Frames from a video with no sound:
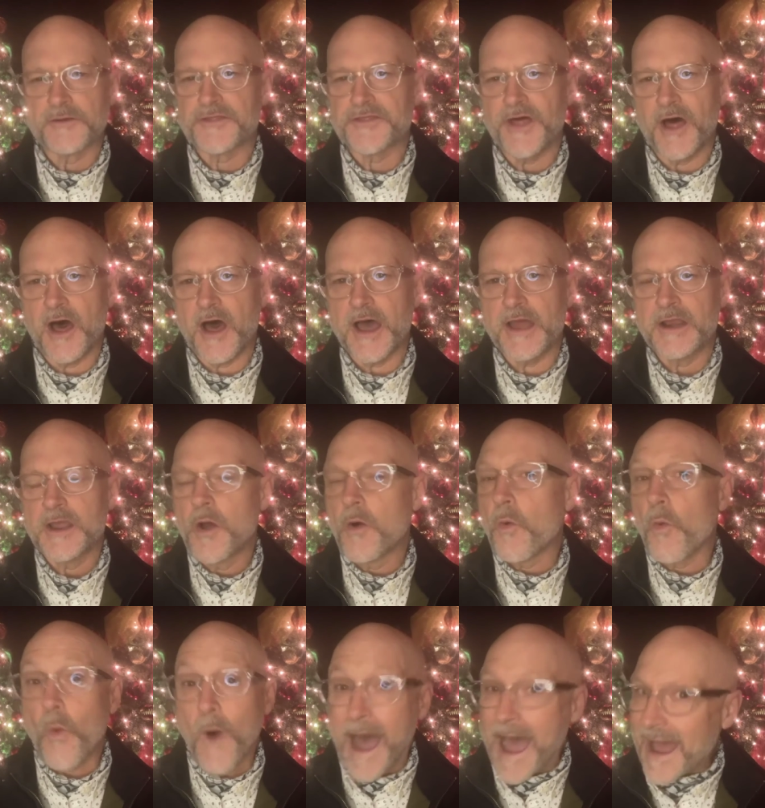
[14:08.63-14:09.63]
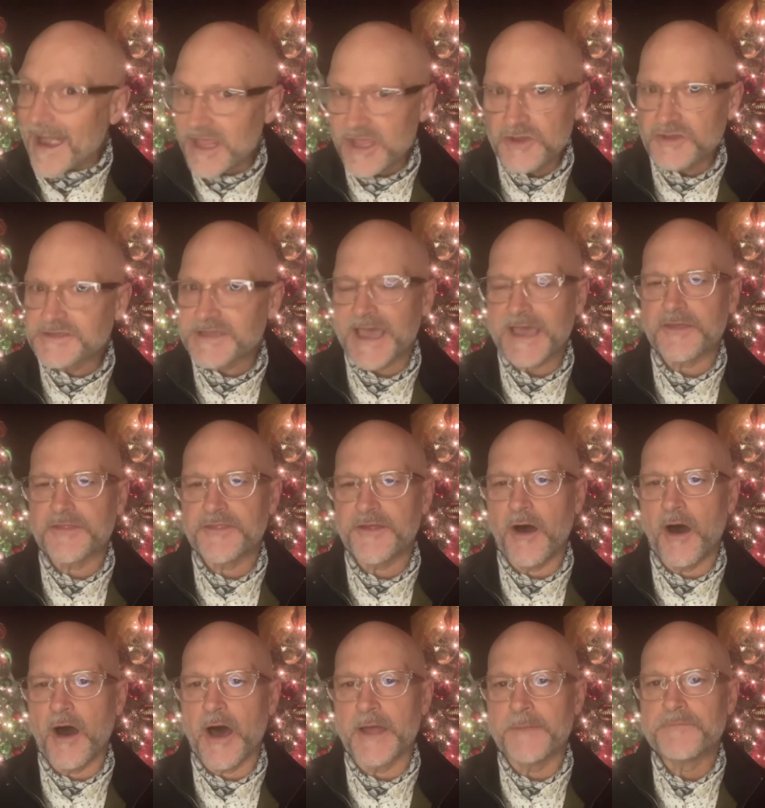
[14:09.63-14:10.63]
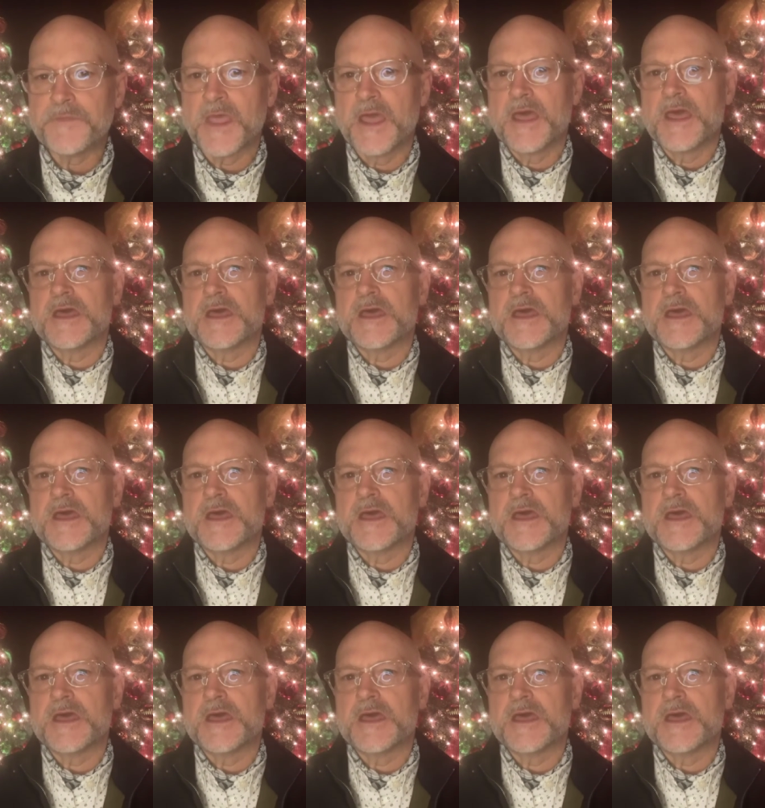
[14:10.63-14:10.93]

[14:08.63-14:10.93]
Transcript: thought. Why do you take thought?